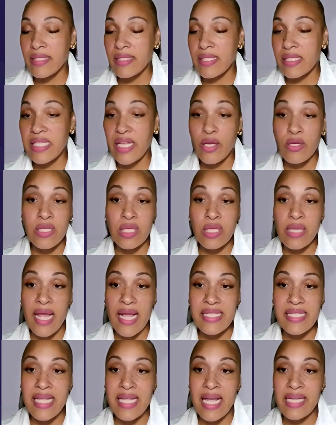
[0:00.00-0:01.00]
last
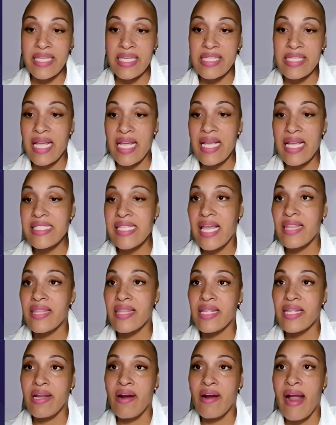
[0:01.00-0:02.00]
sales the last 90
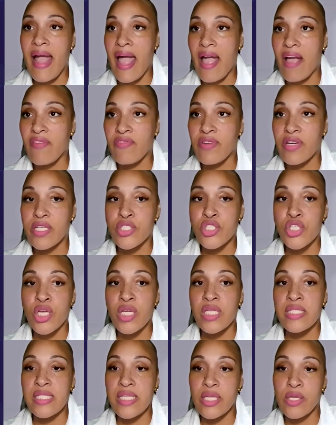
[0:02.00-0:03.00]
days, and then our
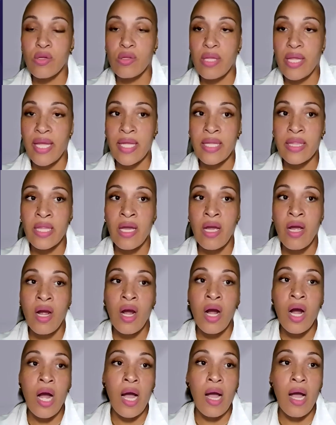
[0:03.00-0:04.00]
average deal
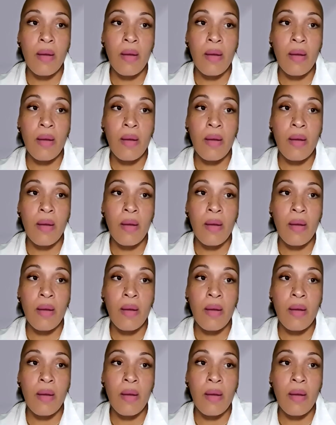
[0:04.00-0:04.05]
length.